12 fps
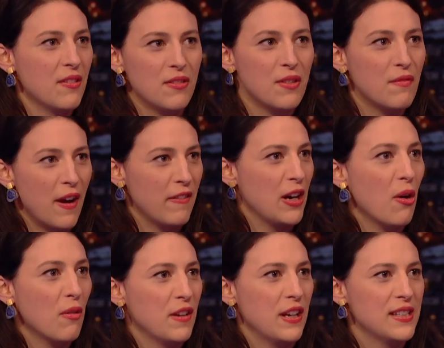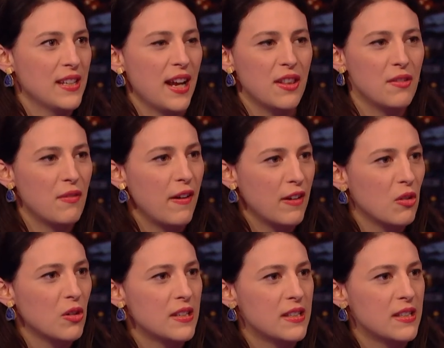the very office and the very honour